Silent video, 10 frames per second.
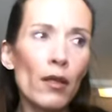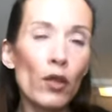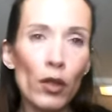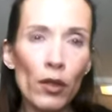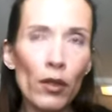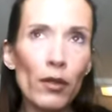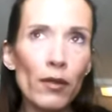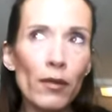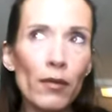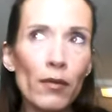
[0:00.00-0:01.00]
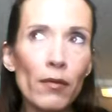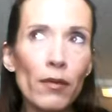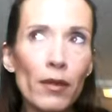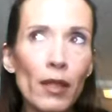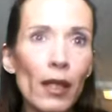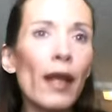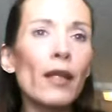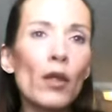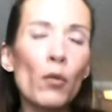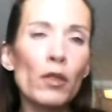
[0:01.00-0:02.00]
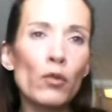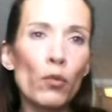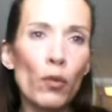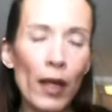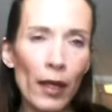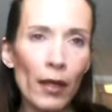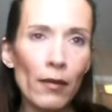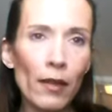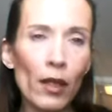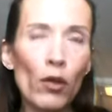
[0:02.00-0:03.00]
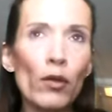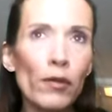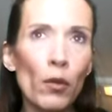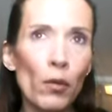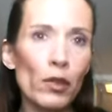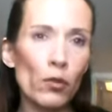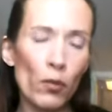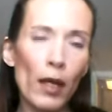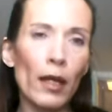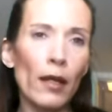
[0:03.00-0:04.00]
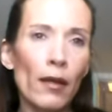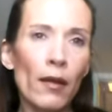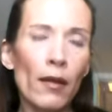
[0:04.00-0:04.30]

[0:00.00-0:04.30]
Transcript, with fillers: the the land that was ready and the earth that was ready.